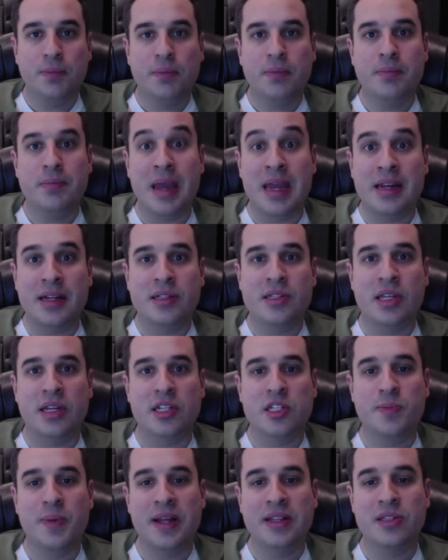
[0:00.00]
maintenance and
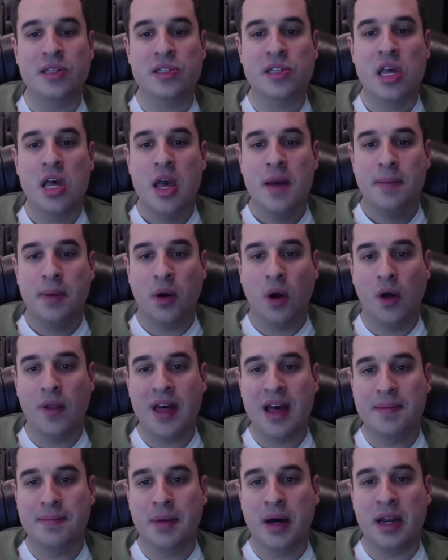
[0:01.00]
expenses. But all
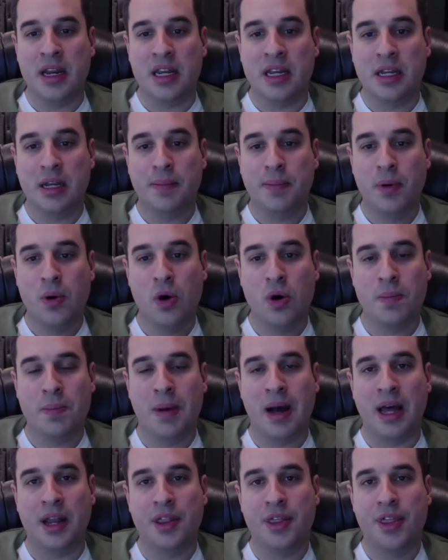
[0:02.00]
that money per
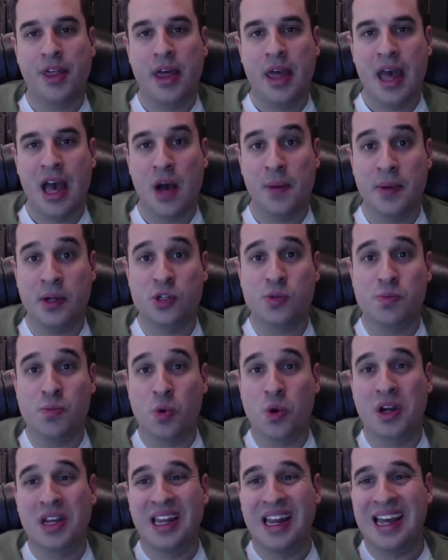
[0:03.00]
month, how much
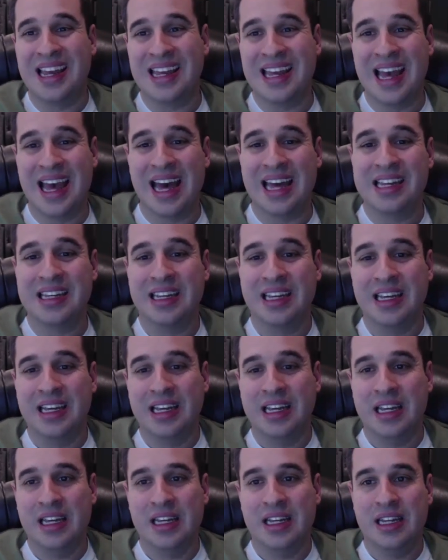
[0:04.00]
more could I get?
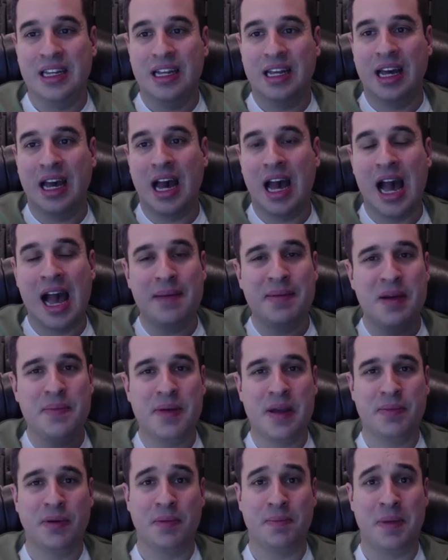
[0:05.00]
I might be
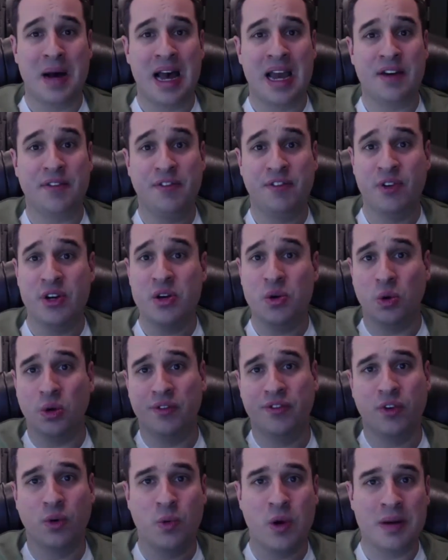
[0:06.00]
able to buy a freehold
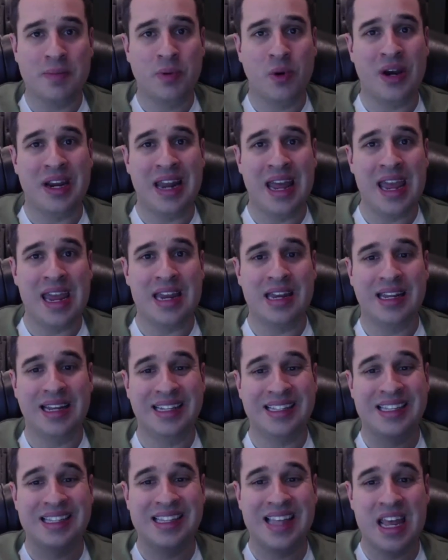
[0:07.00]
for 1.8
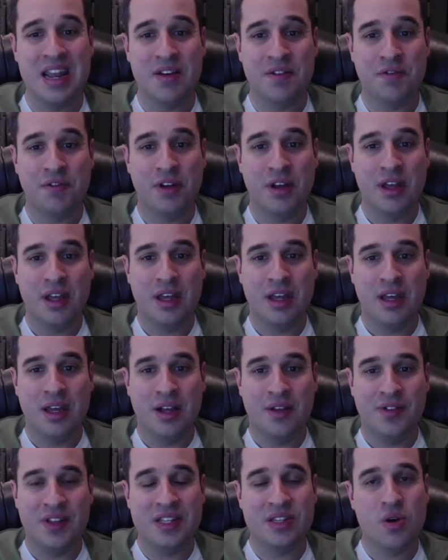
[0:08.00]
instead of
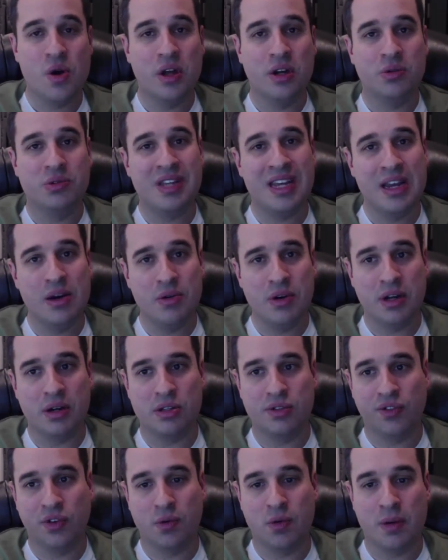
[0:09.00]
this condo
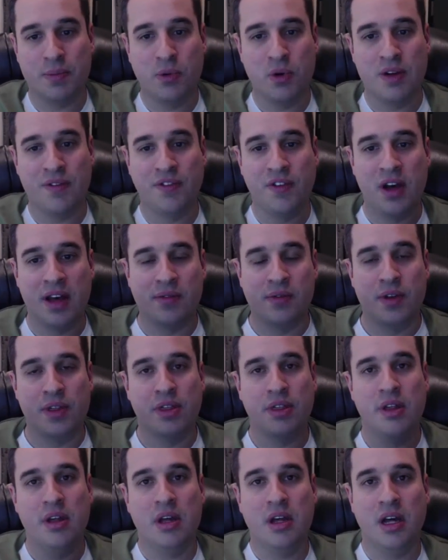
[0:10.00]
townhouse for 1.5 with
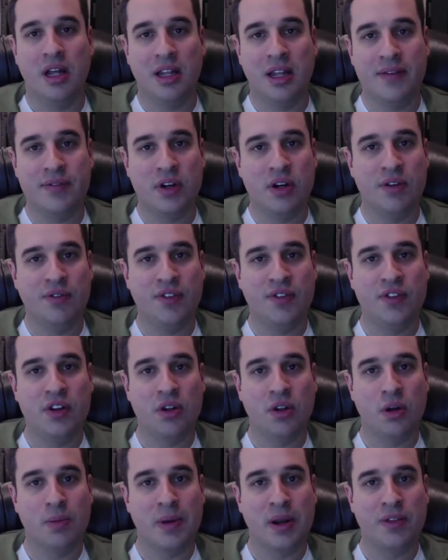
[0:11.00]

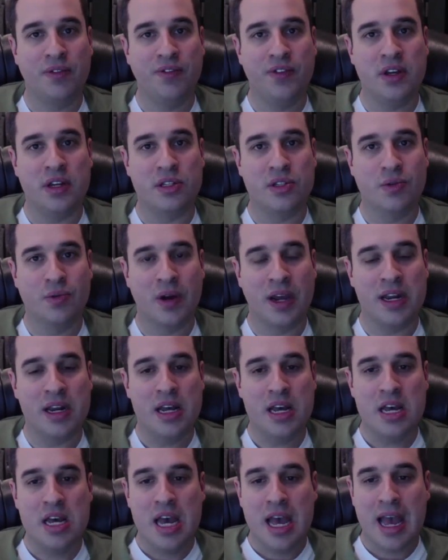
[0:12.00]
$1,150 a month fees, right?
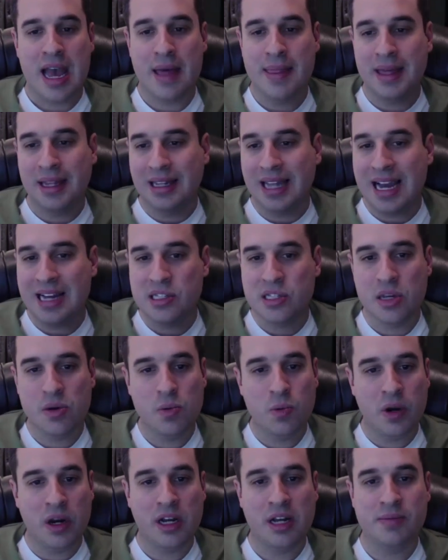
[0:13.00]
And then lastly,
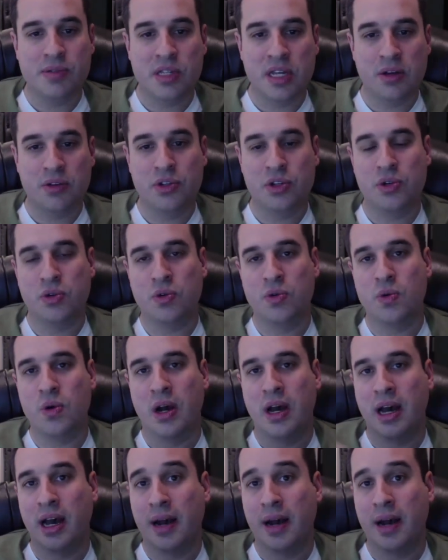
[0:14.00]
when it comes down to